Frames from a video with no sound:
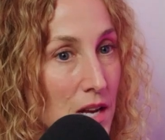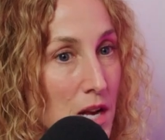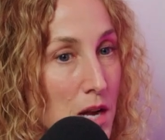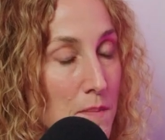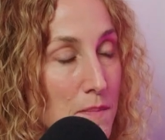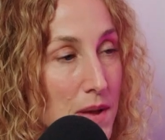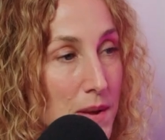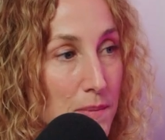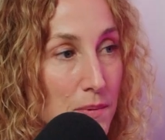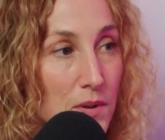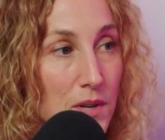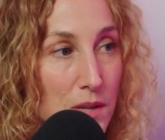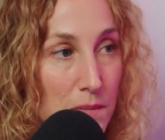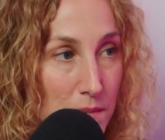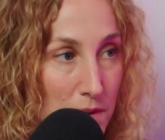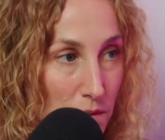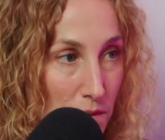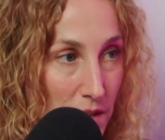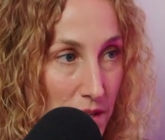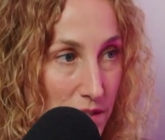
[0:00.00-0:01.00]
people can
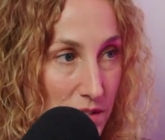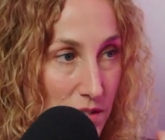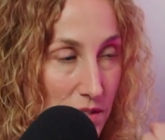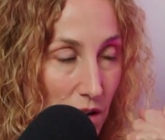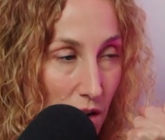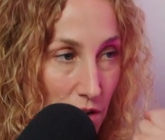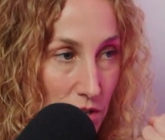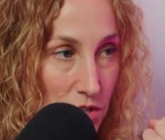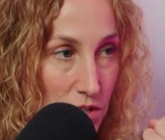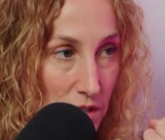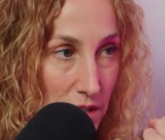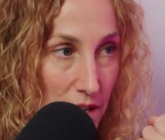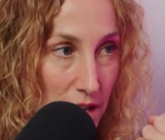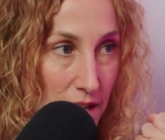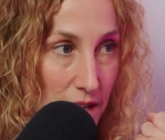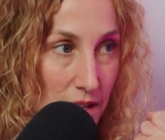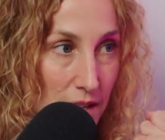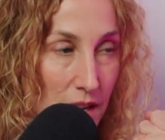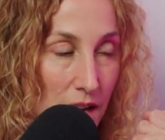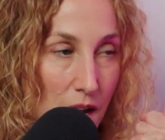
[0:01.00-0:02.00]
be really
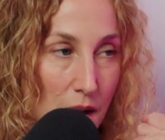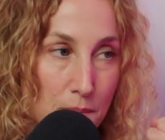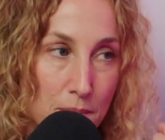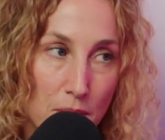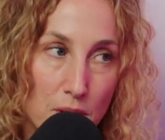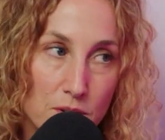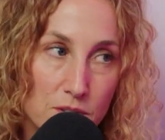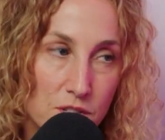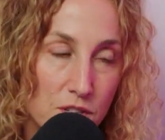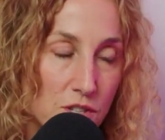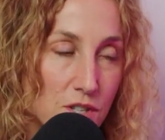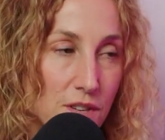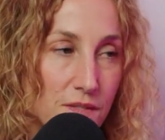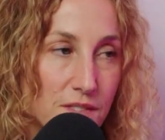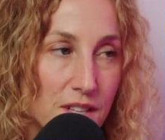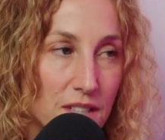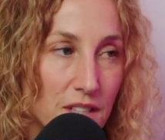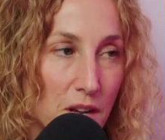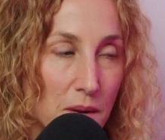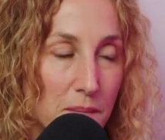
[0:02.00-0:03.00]
staunchly opposed to
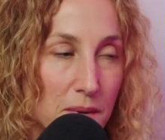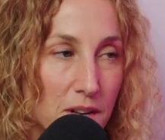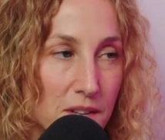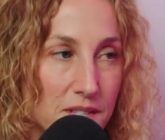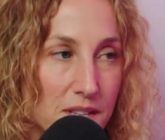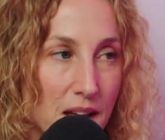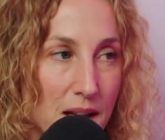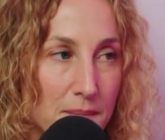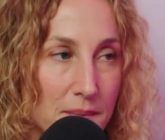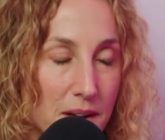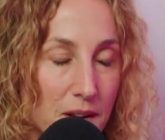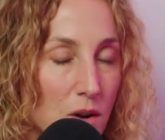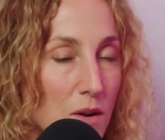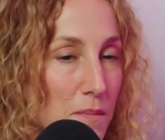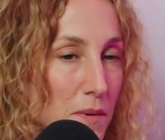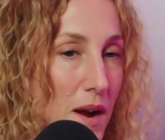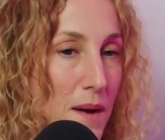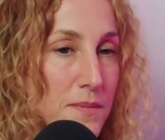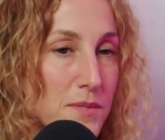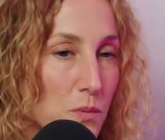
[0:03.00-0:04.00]
shifting their meal timing, or
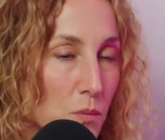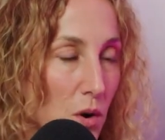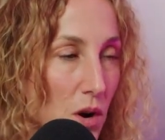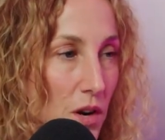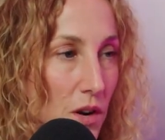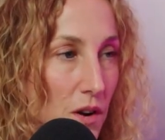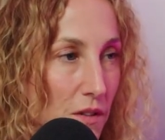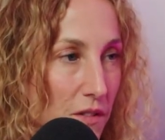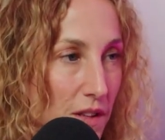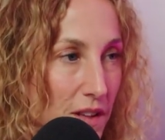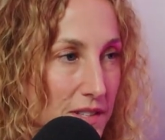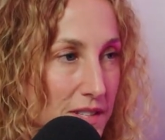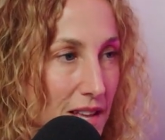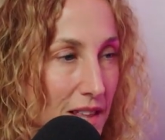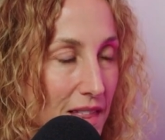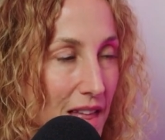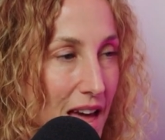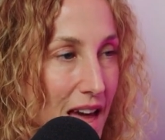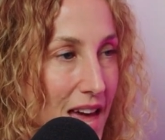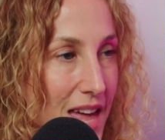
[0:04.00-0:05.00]
perhaps work or things like
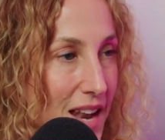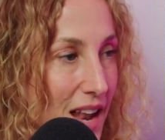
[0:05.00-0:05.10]
that.